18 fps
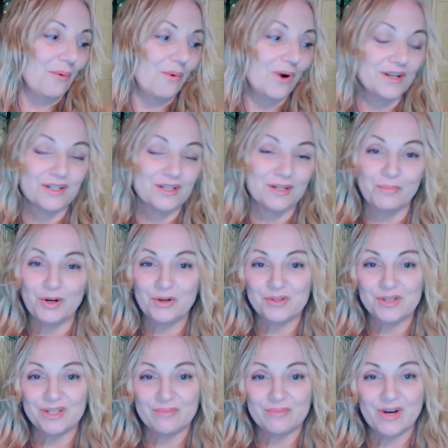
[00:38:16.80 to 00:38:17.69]
what to
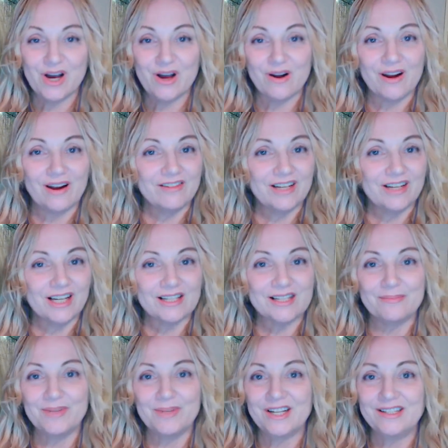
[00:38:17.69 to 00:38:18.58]
post about. I've got
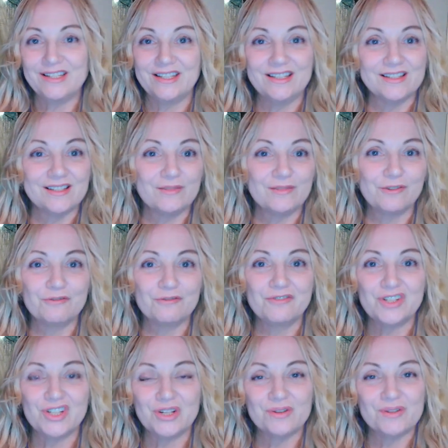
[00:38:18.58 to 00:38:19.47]
some ideas for
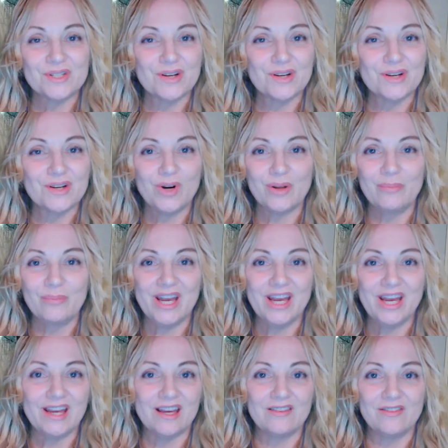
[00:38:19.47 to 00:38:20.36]
videos I want to
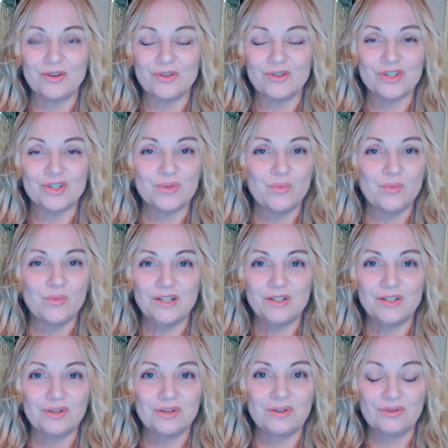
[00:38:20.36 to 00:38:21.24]
make, and they're just
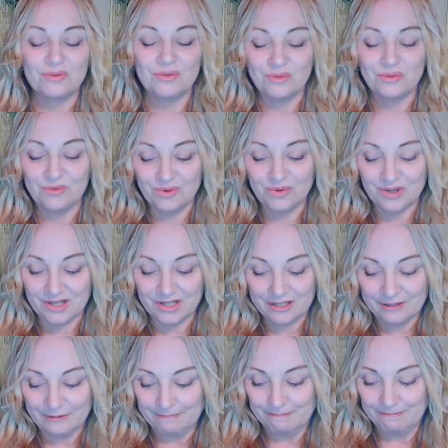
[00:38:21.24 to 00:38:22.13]
way too
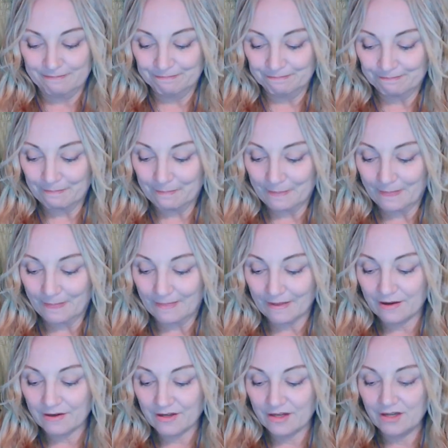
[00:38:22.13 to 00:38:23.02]

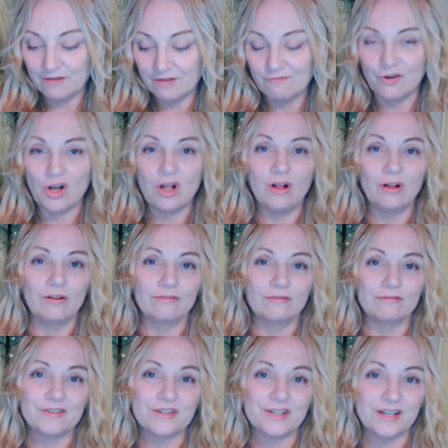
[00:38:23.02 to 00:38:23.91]

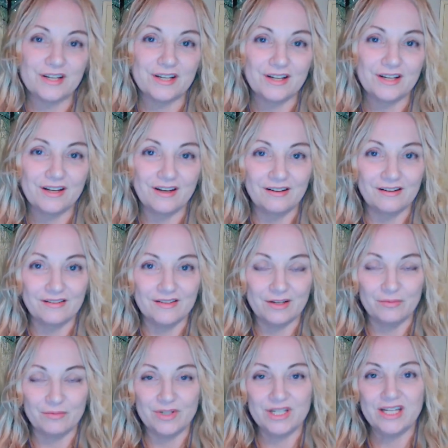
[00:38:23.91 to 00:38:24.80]
involved.
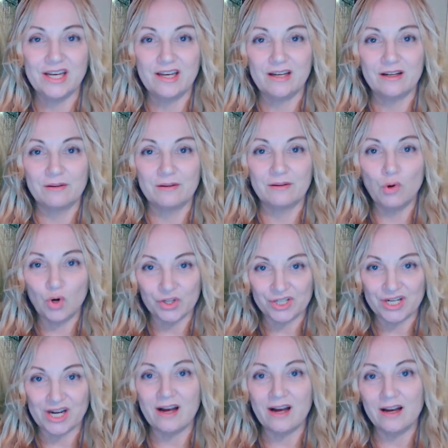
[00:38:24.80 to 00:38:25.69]
They would take
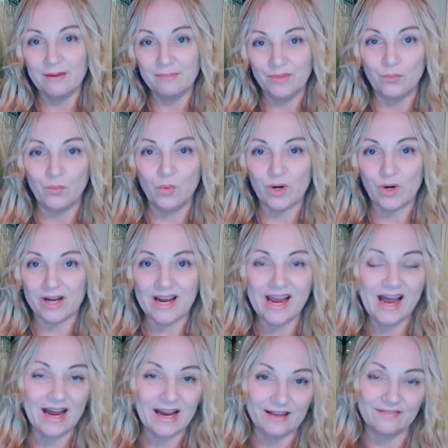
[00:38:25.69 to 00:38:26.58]
more time than what
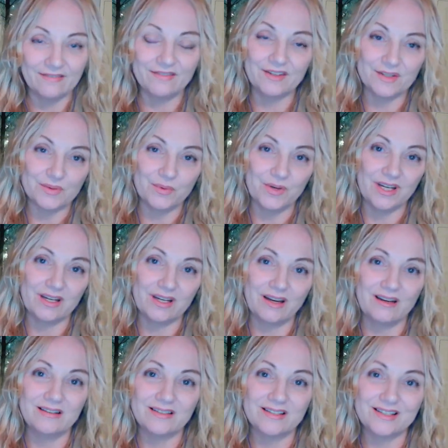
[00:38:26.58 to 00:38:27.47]
I had this
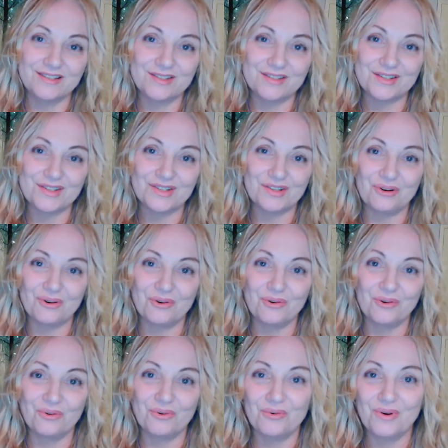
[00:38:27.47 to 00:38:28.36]
weekend. And
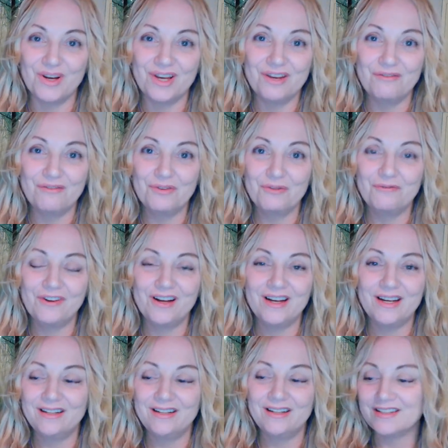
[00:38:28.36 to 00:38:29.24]
so if you
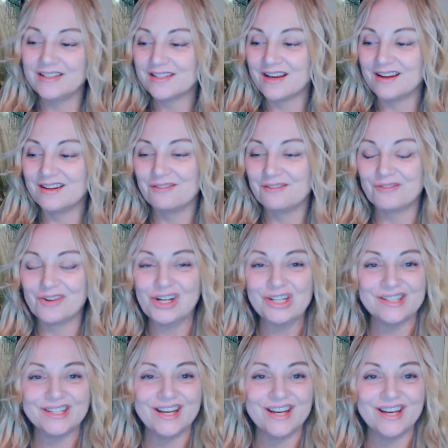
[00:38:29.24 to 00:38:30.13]
find this kind of
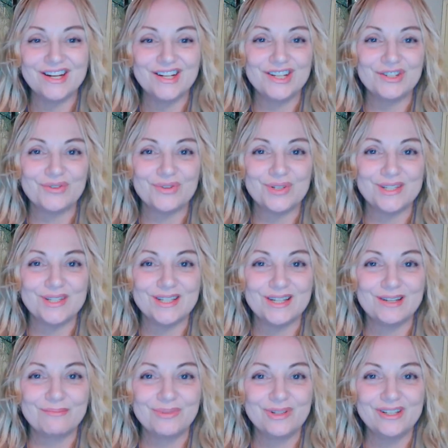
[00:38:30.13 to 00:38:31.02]
content
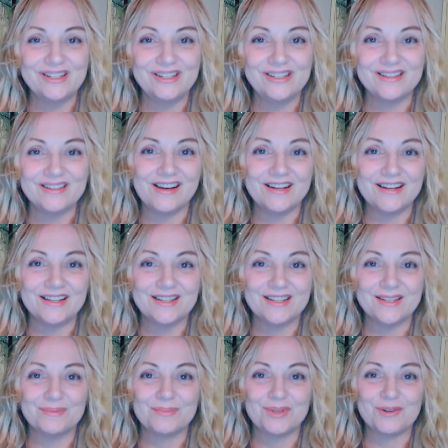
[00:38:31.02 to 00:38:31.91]
interesting, please
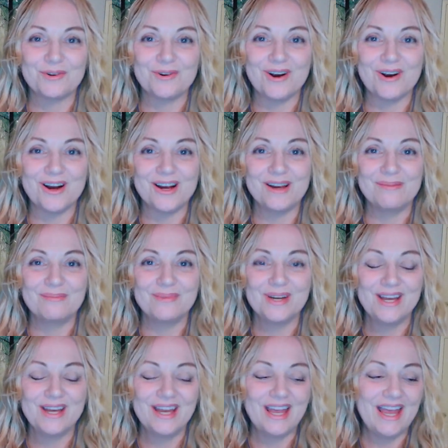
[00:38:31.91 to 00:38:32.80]
like, subscribe,
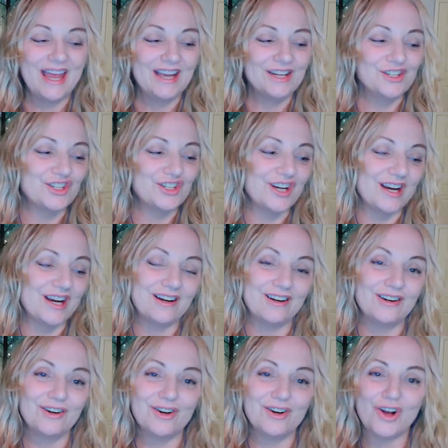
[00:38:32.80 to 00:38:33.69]

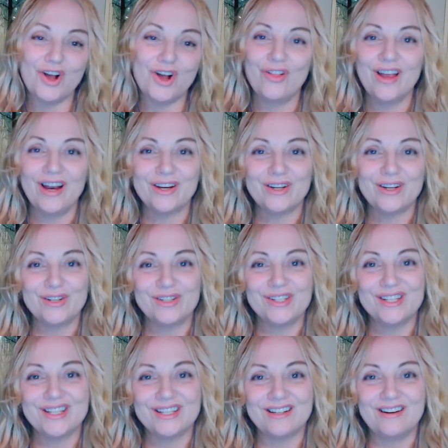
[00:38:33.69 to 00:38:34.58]
share, all that
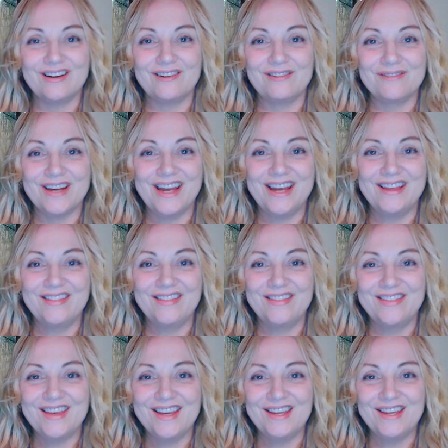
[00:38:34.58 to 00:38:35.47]
good stuff.
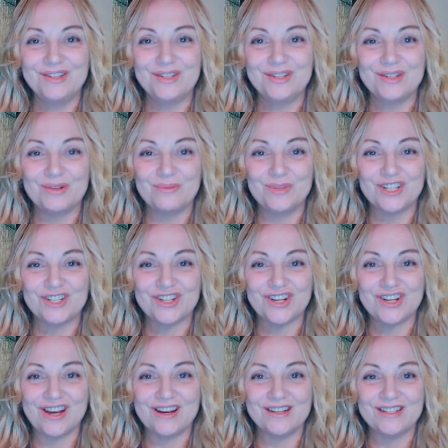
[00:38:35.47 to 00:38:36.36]
And thank you so
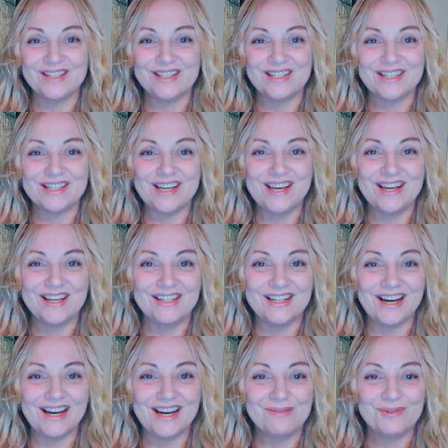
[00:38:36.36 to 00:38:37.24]
much, guys.
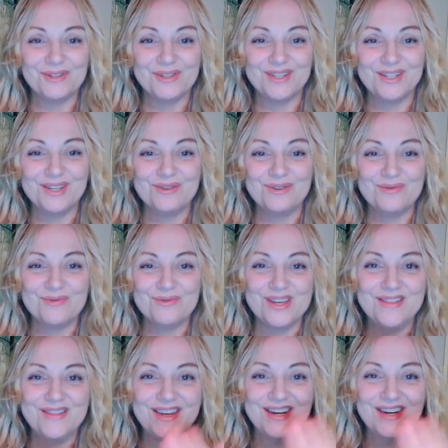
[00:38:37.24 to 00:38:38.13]
And I will see you
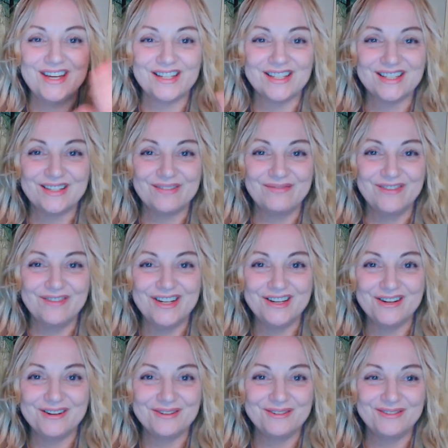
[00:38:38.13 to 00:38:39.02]
in the next
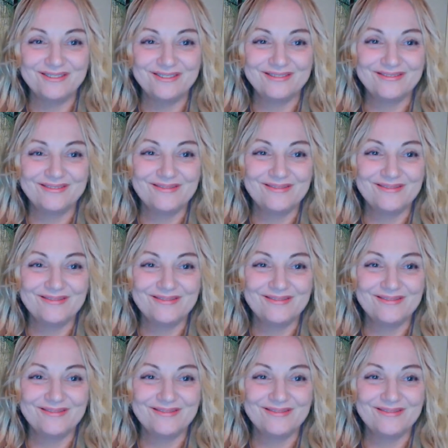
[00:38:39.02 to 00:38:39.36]
video.